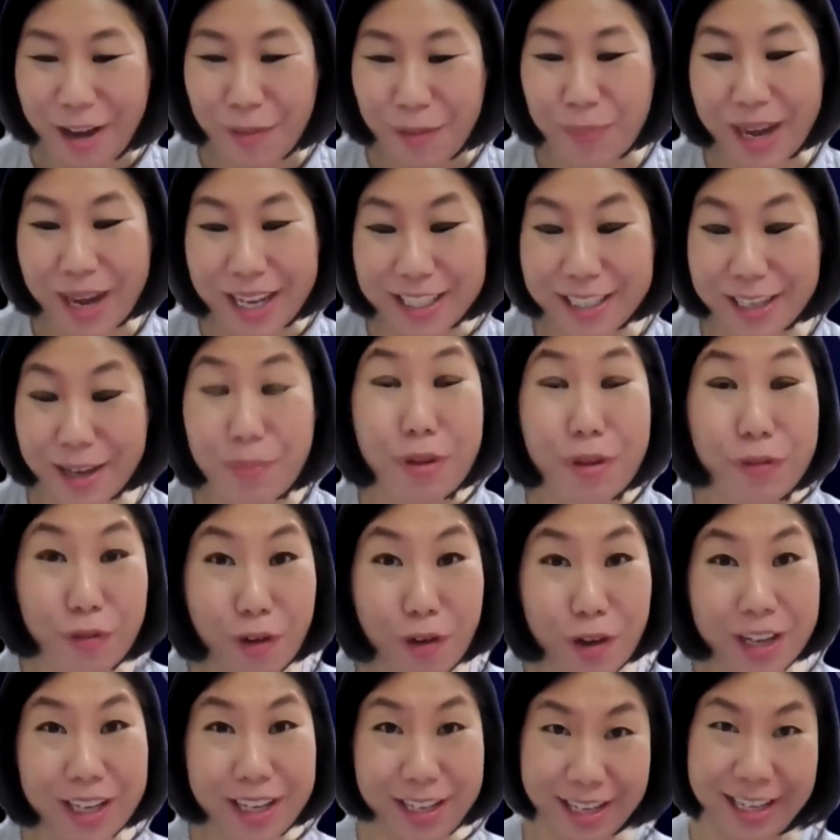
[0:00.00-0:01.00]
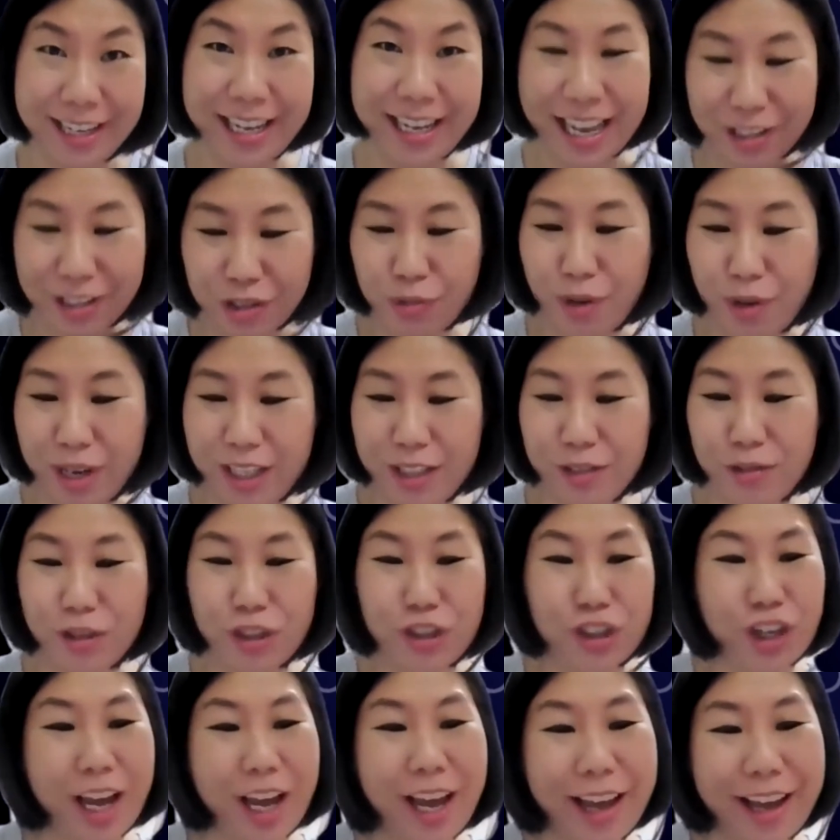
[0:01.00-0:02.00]
But before he gets ready to
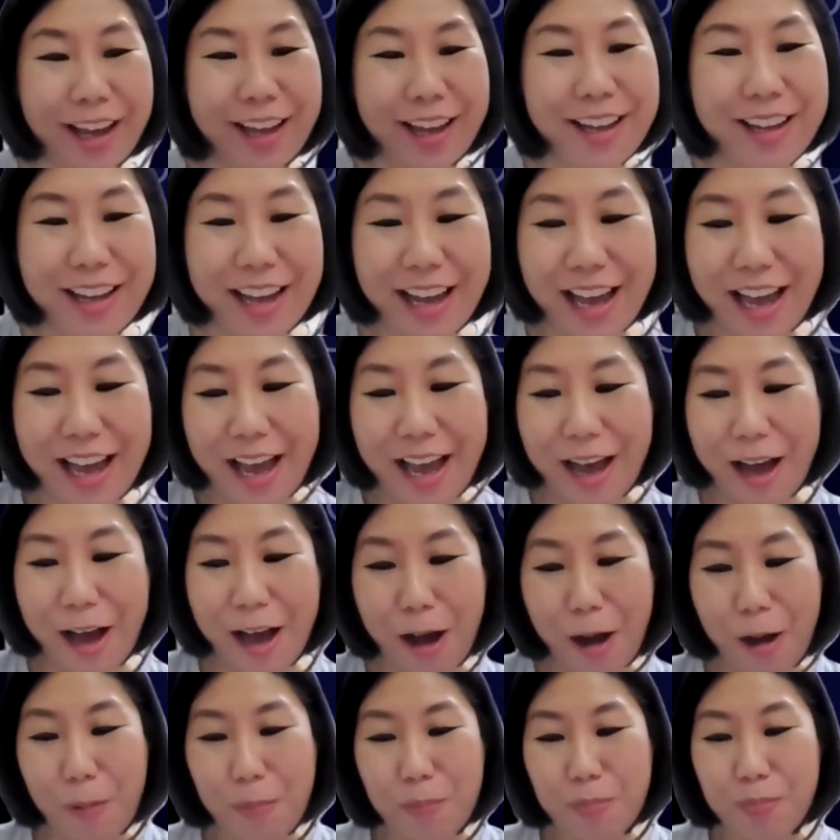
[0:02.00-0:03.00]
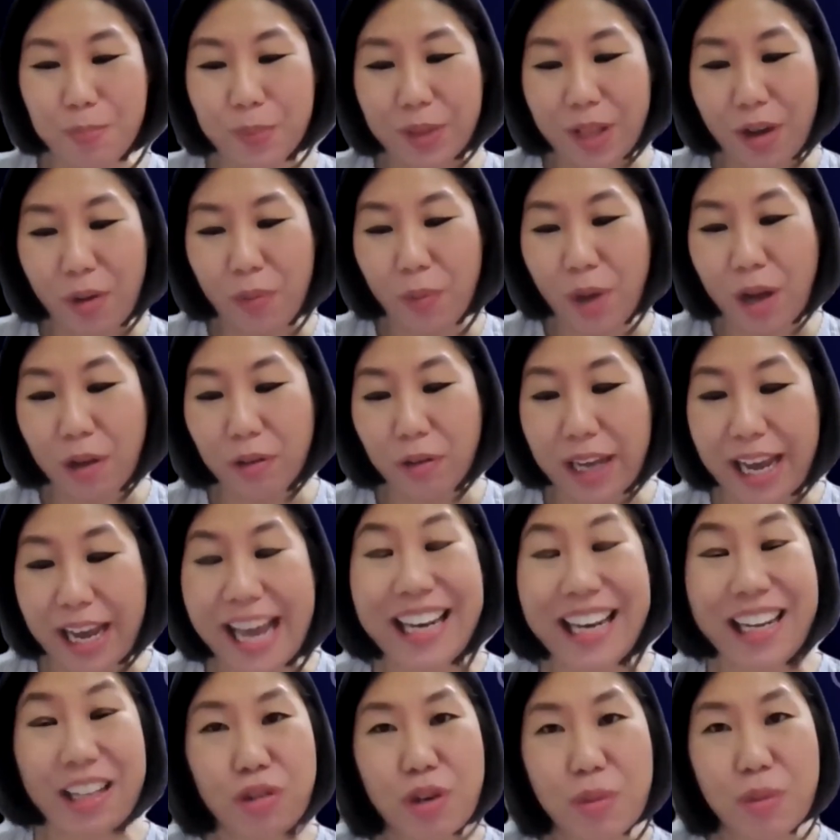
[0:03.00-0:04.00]
share,
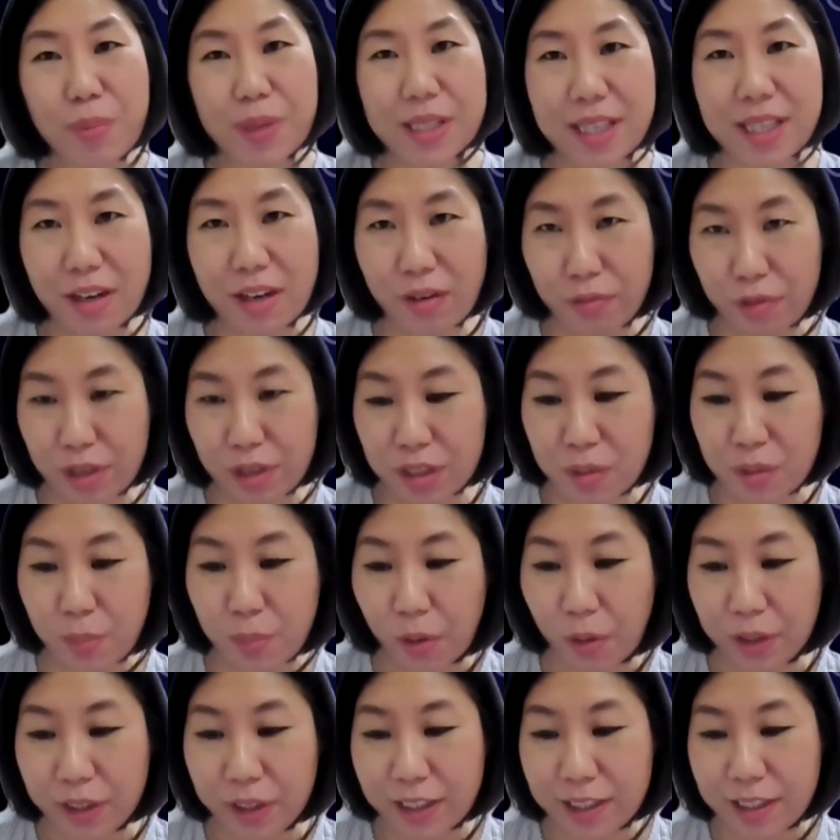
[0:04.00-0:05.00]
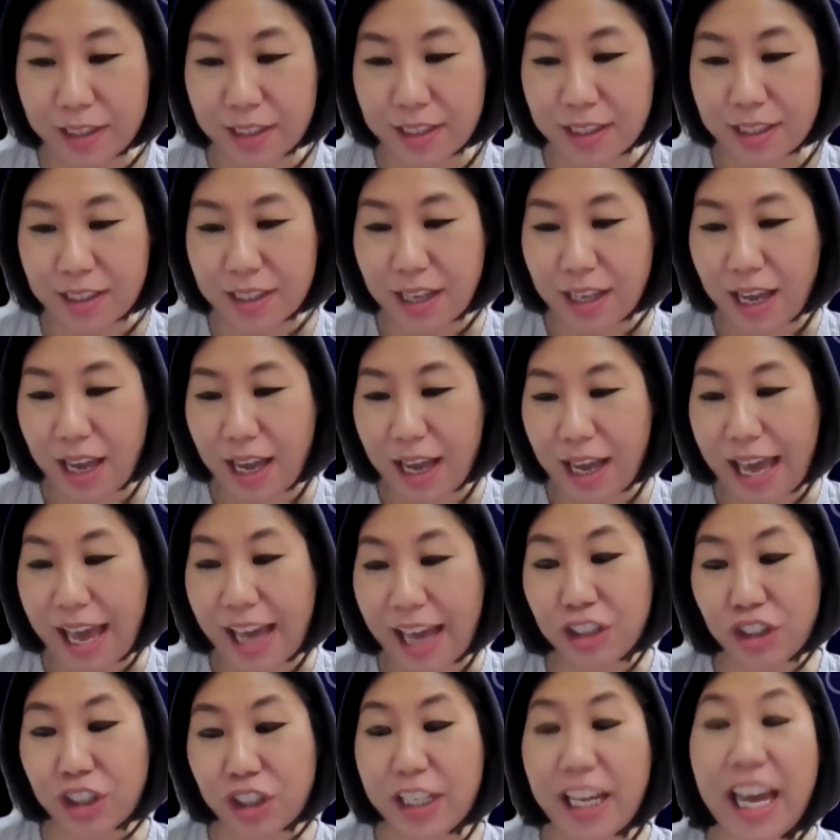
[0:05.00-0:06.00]
83% of respondents
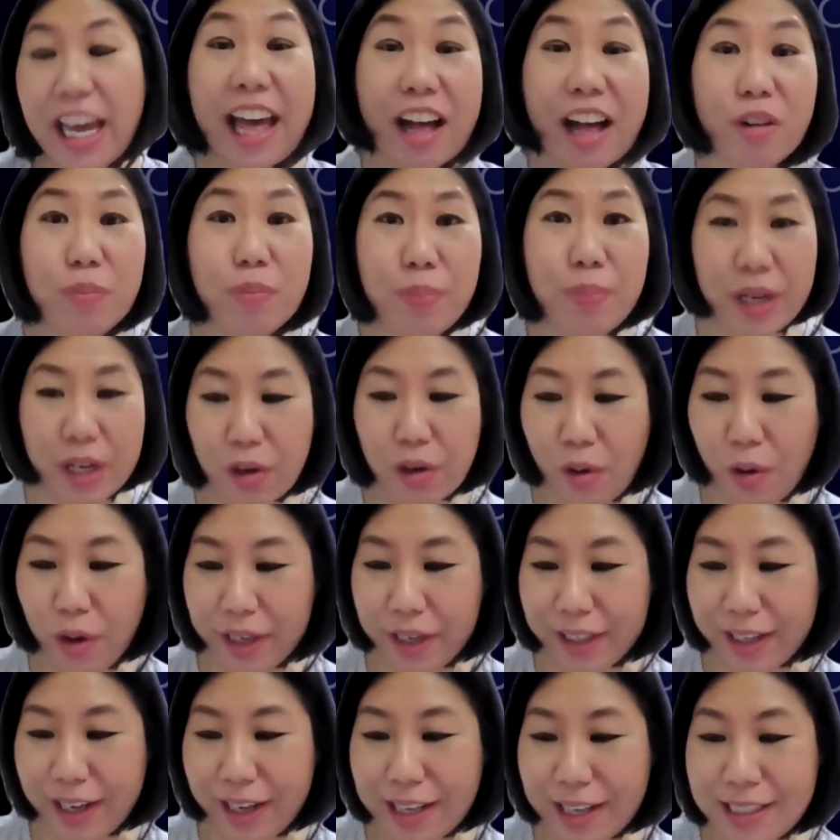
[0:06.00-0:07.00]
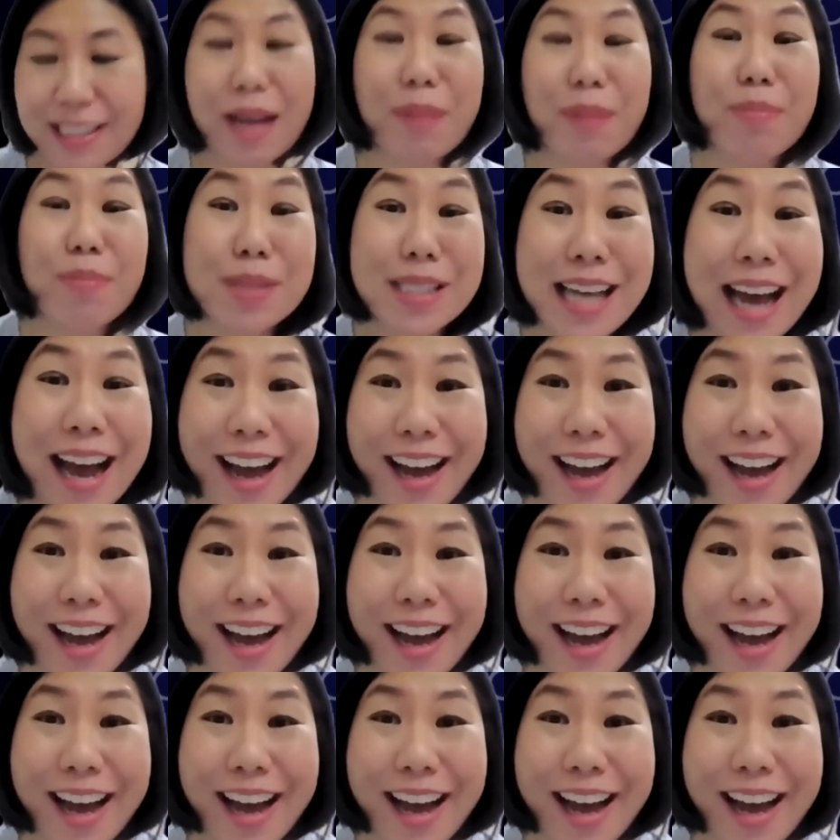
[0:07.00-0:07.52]
actually held Bitcoin some